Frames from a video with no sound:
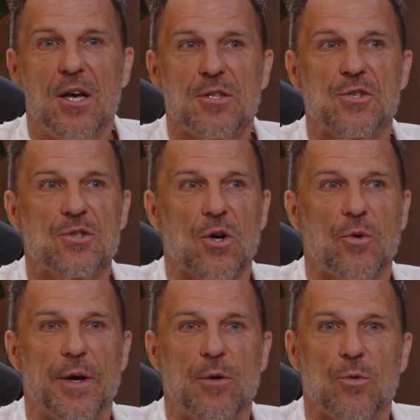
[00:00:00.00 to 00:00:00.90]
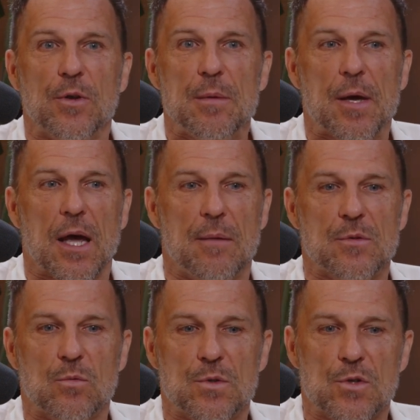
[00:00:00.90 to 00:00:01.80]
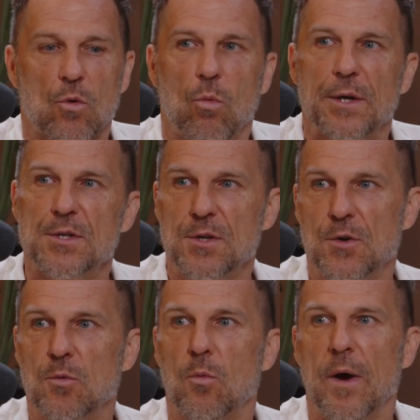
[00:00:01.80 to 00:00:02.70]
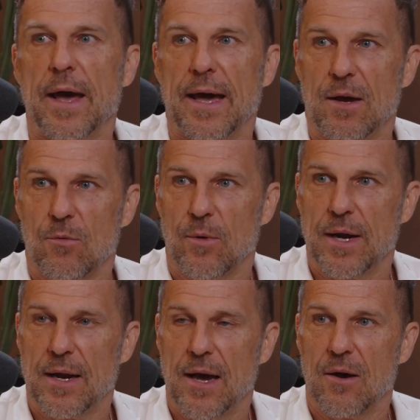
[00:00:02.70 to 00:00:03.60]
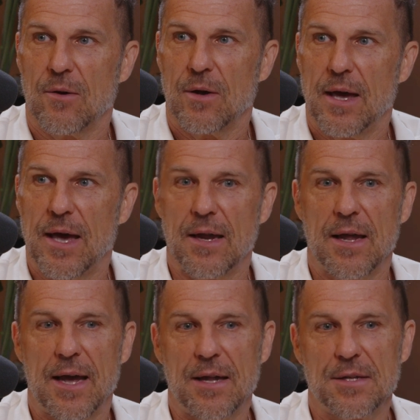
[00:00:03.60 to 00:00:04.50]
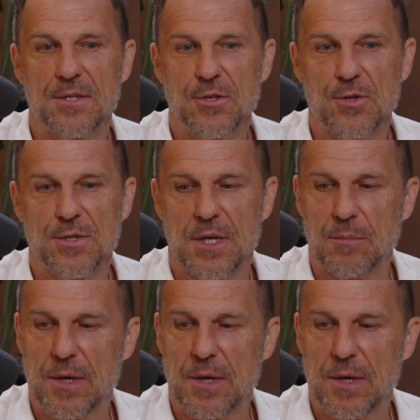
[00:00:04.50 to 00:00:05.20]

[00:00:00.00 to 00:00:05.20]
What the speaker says: So it really becomes, so what's in your way right now? And it's interesting